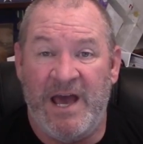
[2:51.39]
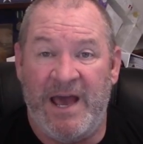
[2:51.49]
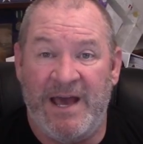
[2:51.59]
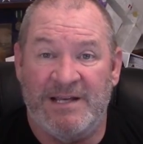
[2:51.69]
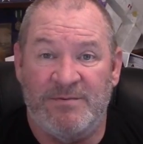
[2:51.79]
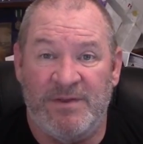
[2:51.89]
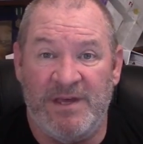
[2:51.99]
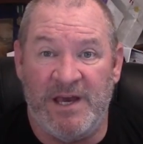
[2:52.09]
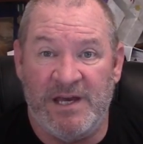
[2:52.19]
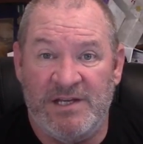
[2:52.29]
as with
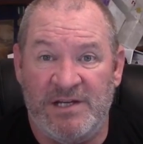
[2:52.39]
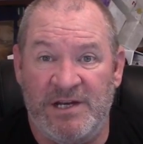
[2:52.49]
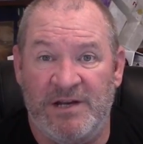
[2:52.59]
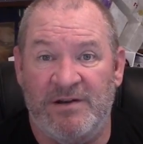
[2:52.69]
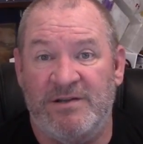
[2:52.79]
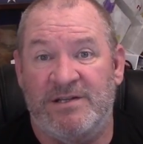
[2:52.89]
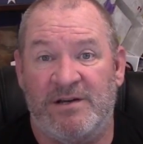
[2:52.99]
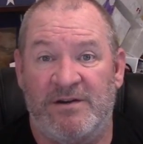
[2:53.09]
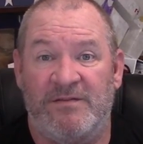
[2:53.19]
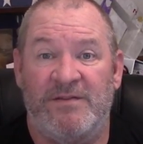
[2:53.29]
the engineers
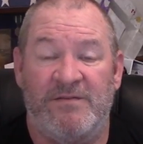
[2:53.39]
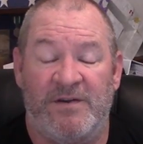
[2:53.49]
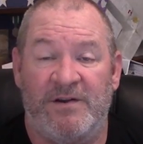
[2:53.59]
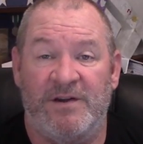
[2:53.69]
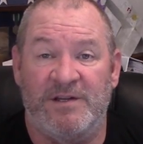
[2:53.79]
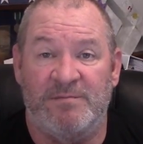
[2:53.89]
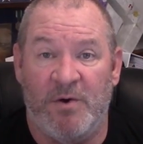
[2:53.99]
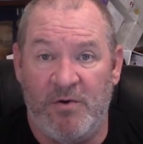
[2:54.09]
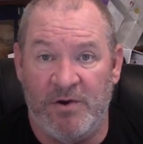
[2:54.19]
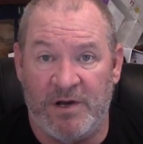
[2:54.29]
of the various
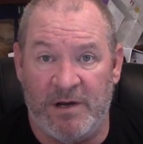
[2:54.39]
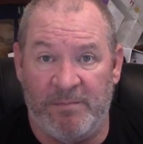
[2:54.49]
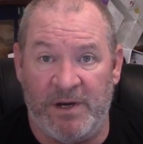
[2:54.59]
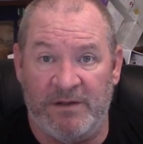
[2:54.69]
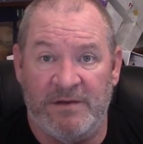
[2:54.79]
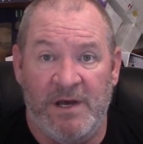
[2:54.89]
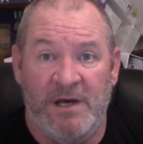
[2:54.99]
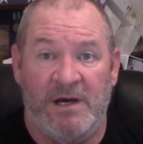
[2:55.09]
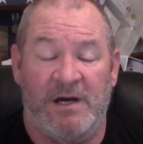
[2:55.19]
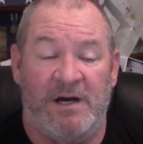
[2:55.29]
motor companies
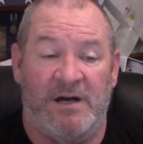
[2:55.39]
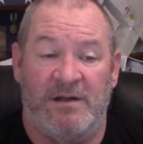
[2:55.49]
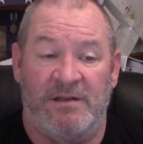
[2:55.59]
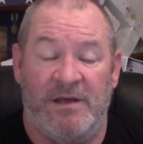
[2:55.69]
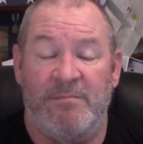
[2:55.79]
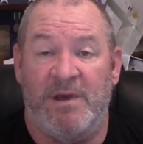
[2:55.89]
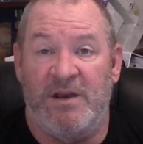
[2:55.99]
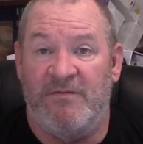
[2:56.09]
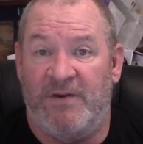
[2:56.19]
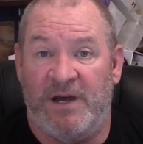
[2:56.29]
that
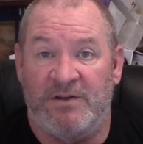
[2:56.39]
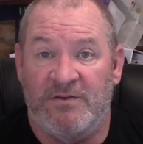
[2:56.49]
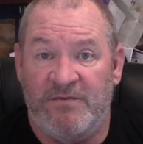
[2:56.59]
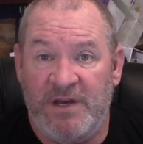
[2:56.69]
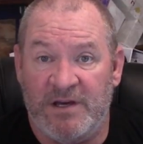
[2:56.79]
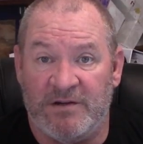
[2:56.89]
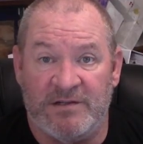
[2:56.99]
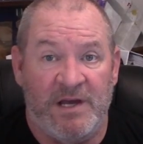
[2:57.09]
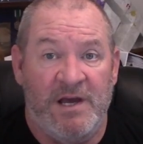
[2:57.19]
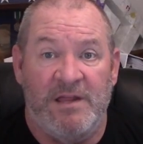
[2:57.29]
manufacture vehicles.